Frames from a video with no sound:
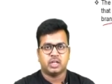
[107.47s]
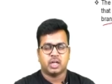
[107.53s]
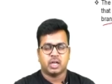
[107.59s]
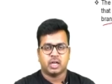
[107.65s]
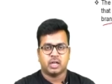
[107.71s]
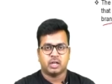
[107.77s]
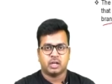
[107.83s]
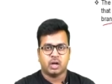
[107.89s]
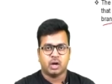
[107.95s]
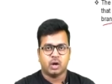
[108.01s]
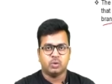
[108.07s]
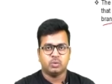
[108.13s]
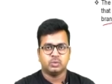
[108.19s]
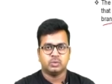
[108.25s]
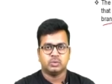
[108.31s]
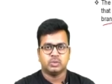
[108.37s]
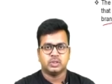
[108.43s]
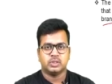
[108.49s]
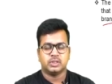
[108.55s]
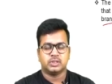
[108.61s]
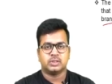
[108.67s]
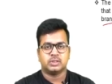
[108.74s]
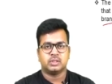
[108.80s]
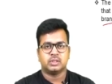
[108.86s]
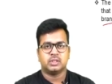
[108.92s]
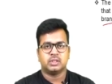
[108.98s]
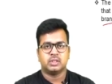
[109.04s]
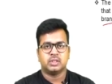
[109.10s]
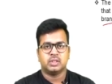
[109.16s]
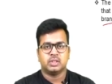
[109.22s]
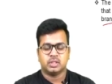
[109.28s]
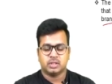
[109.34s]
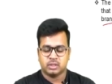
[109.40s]
and how this
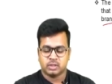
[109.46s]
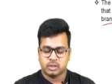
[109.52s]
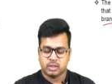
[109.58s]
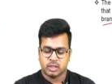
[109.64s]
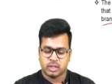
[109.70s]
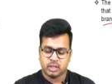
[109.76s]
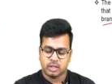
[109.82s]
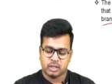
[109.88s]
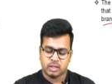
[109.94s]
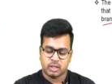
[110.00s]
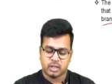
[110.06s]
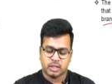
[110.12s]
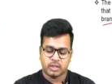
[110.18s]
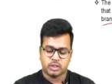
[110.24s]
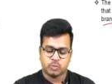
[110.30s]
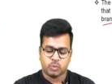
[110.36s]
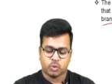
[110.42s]
RISC